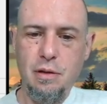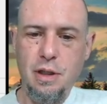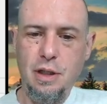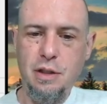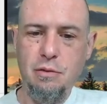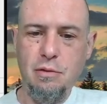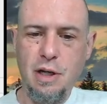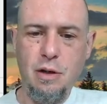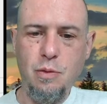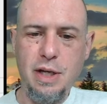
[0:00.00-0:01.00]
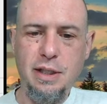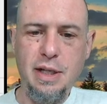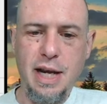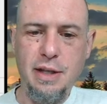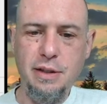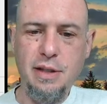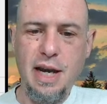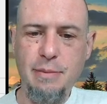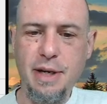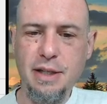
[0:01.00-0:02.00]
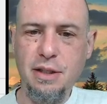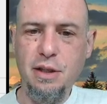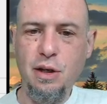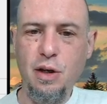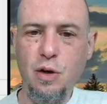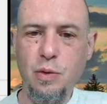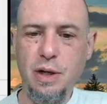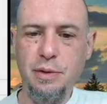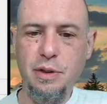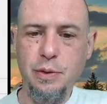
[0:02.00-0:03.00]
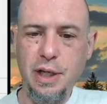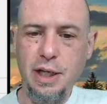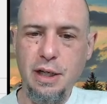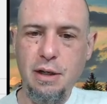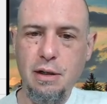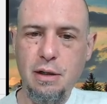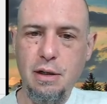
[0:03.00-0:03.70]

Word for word: And that, I don't know why it didn't add the type, I guess it didn't know what I was doing here.